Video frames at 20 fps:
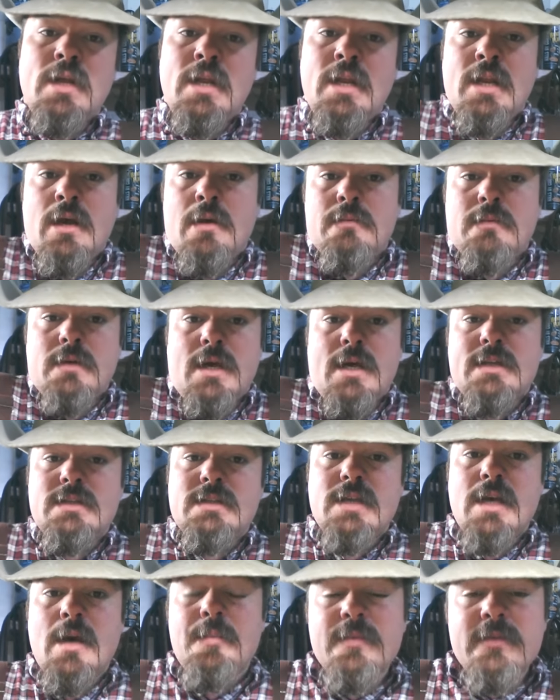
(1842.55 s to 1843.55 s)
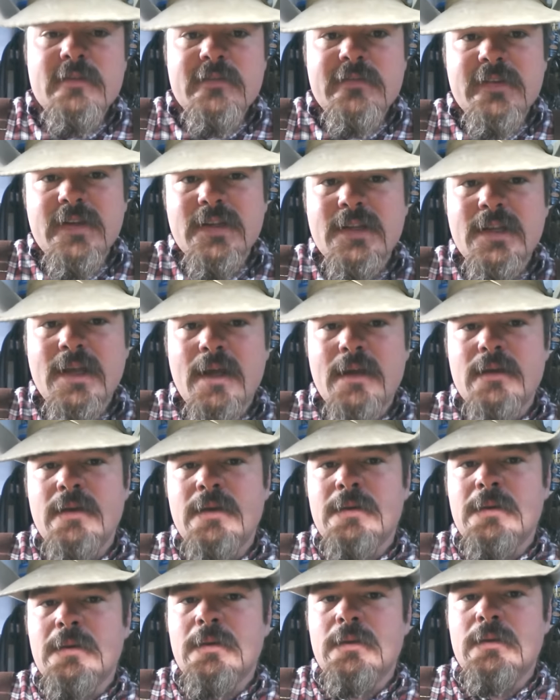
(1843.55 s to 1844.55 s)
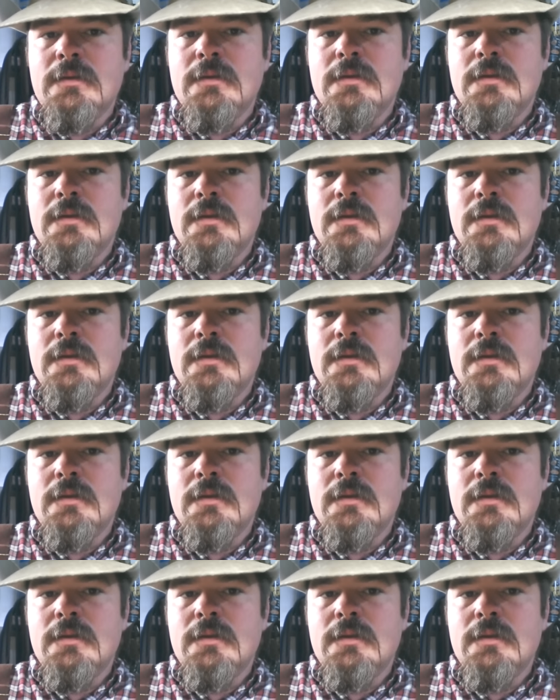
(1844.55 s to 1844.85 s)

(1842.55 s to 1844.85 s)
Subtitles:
and I just happened to fit in that deal.